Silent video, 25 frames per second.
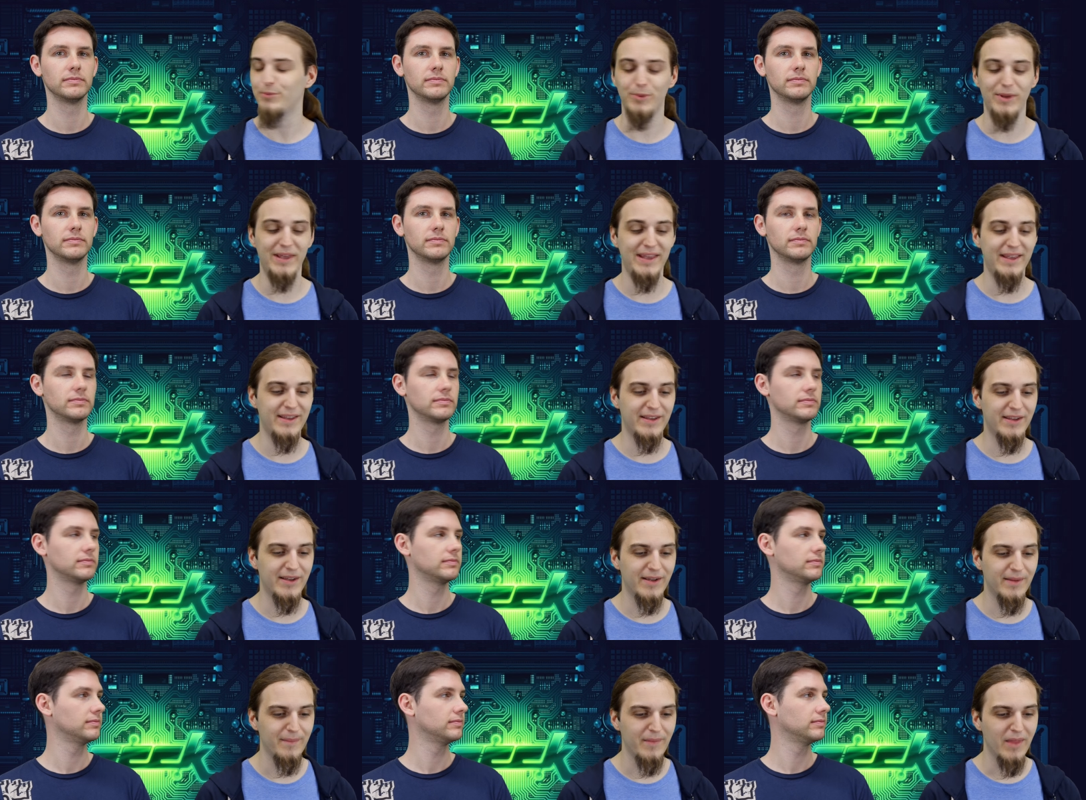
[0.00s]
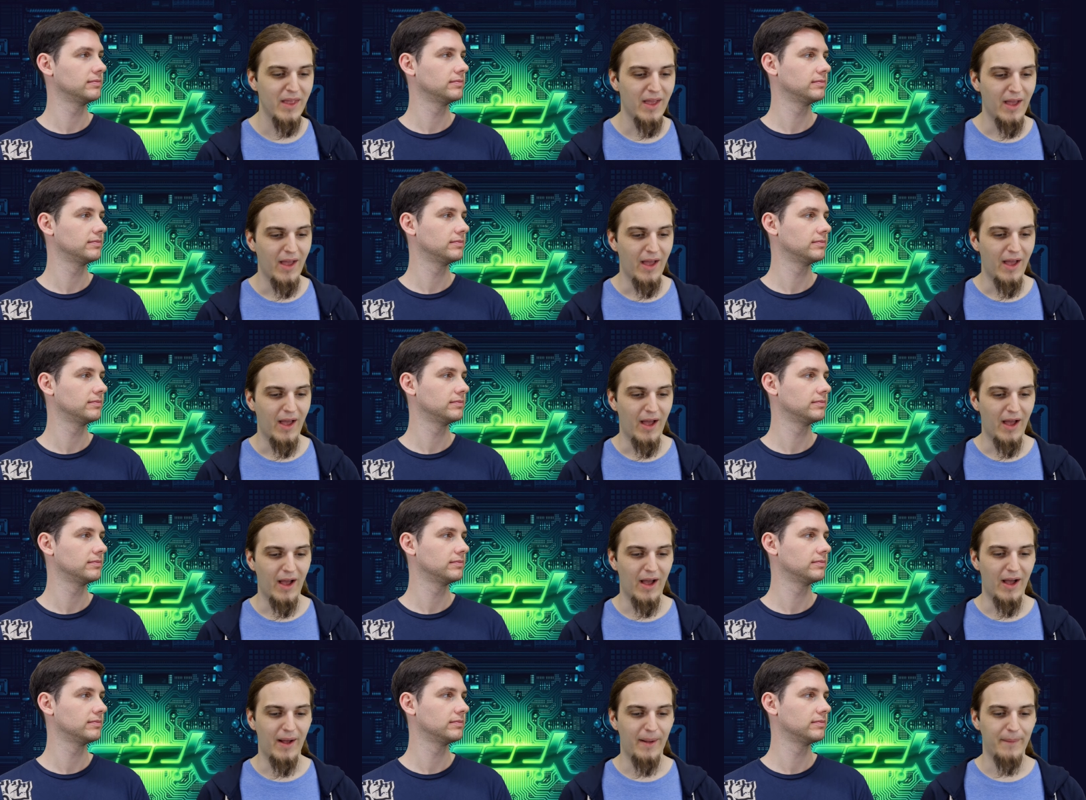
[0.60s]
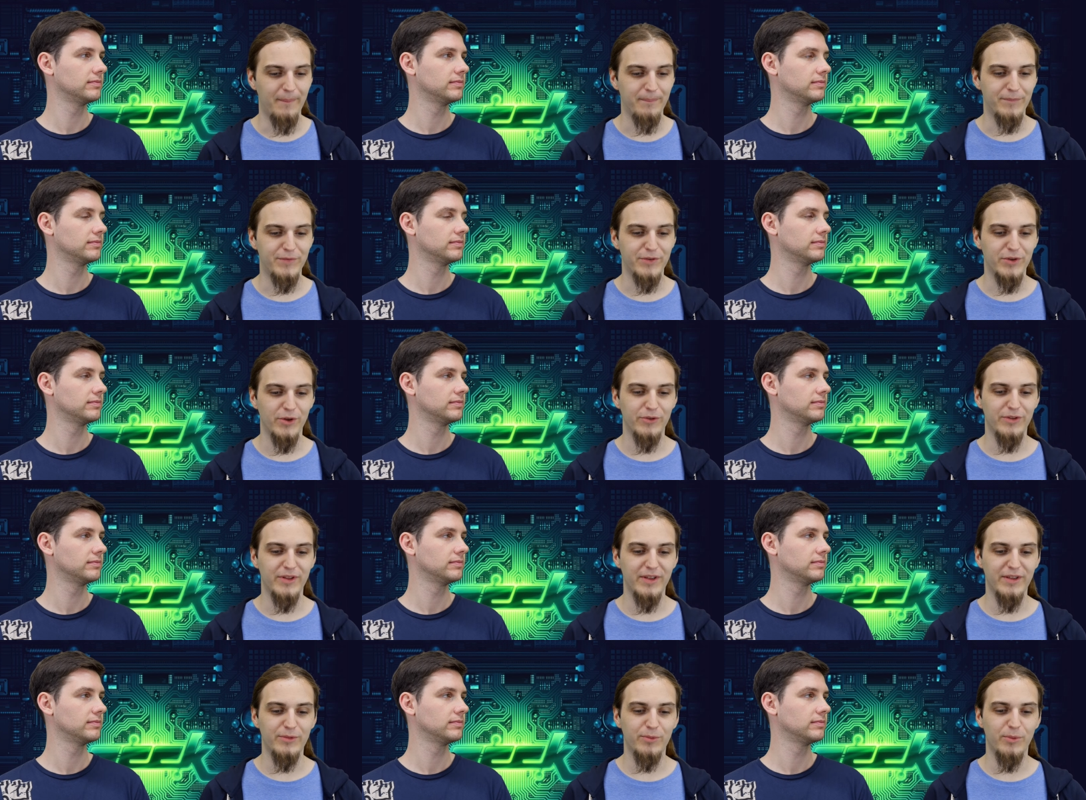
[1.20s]
Speaker 1: week. So
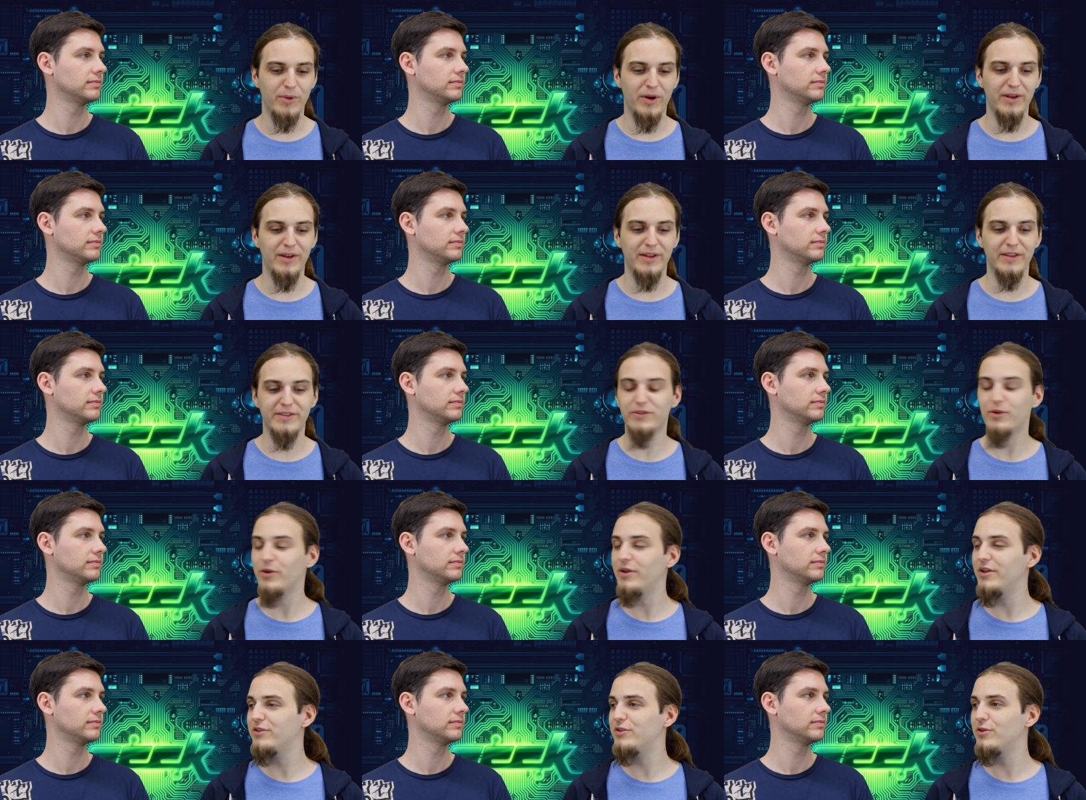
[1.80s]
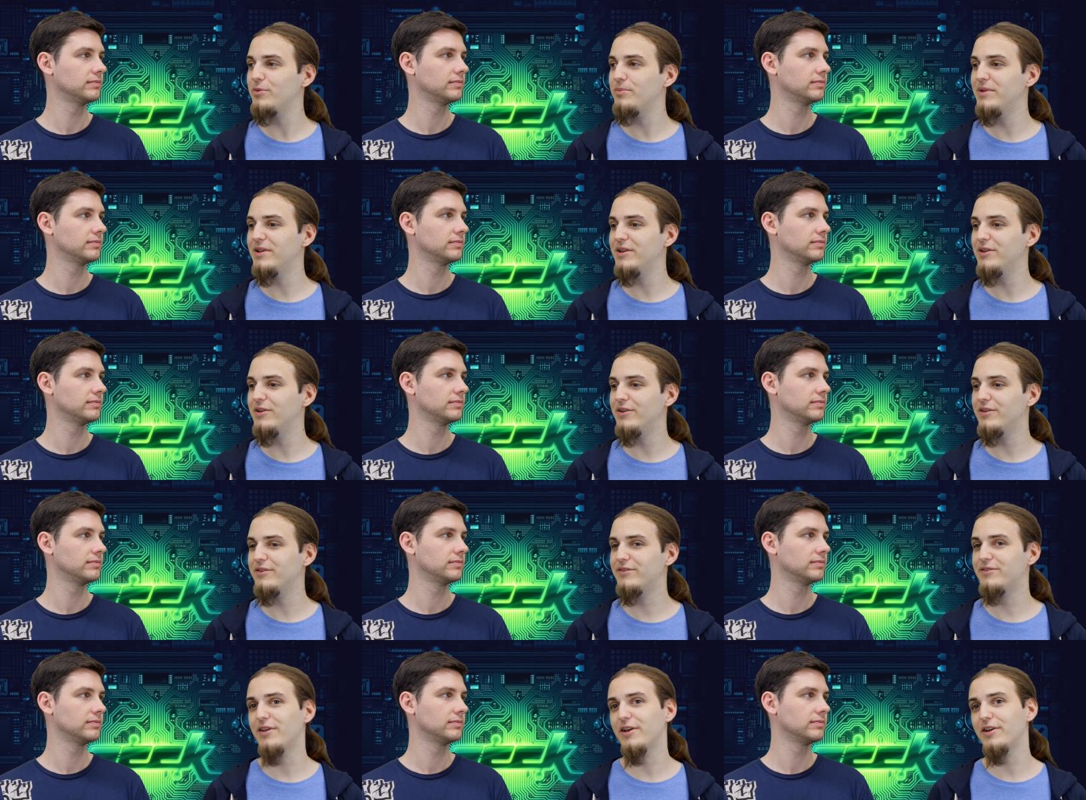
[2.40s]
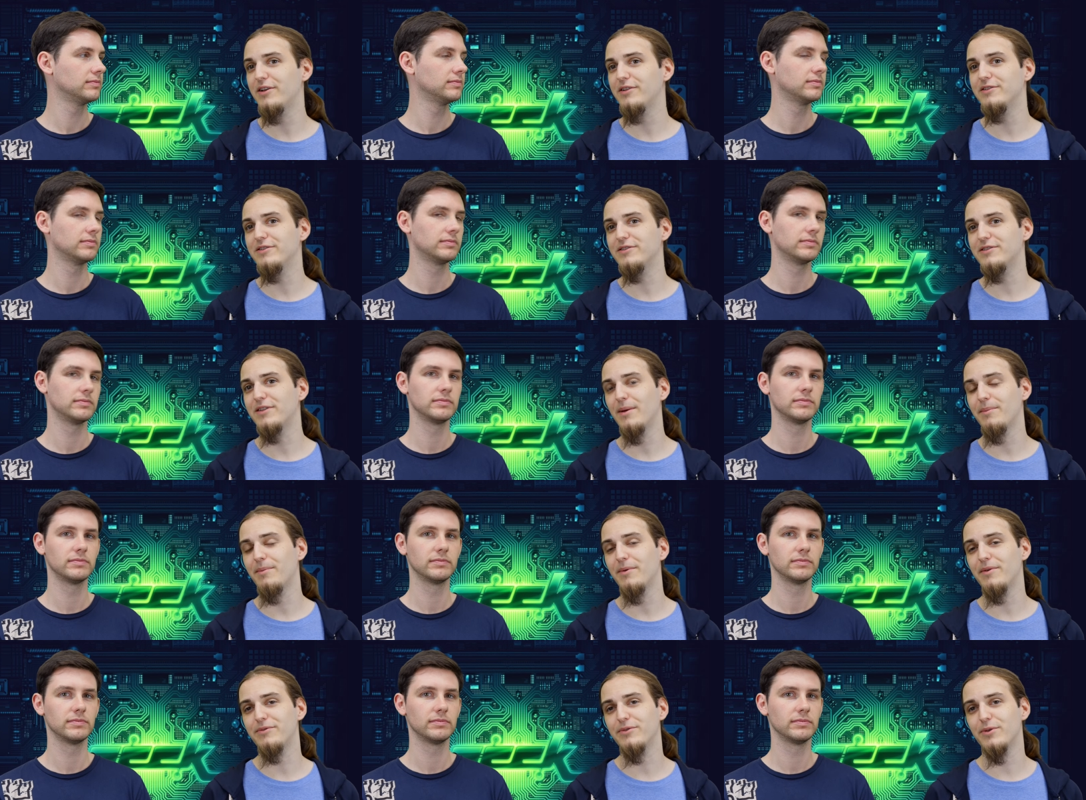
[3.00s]
this one is going to be the second
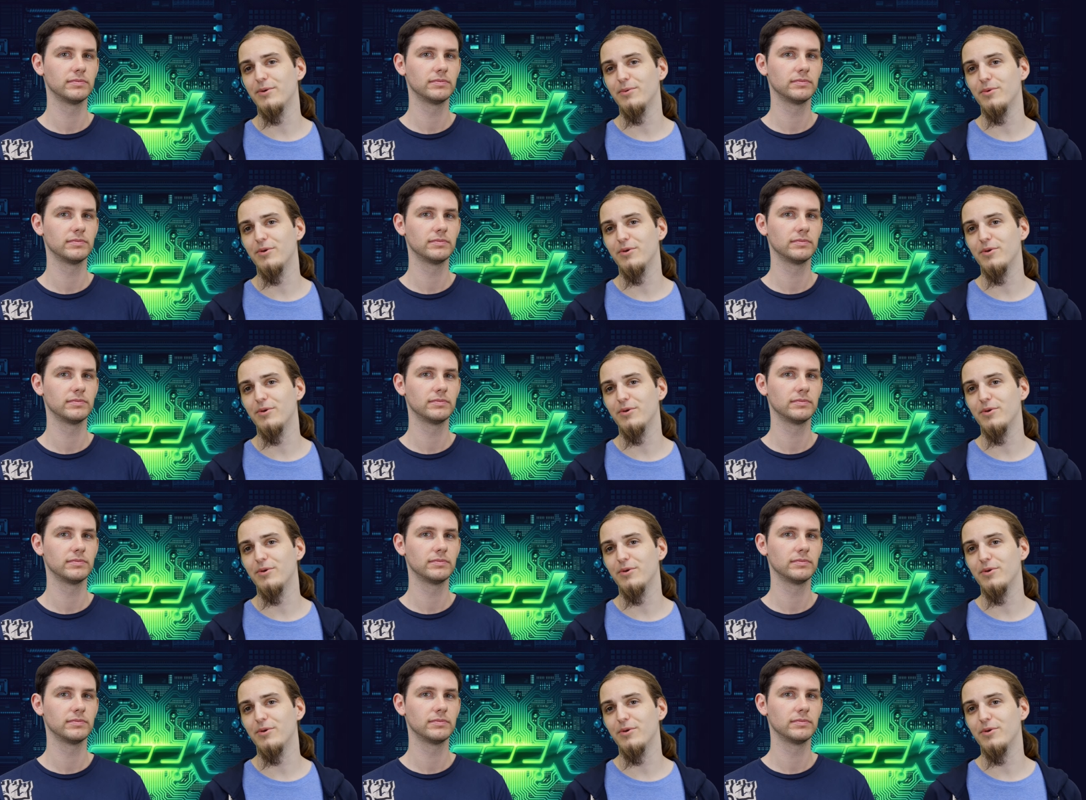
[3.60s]
stop of the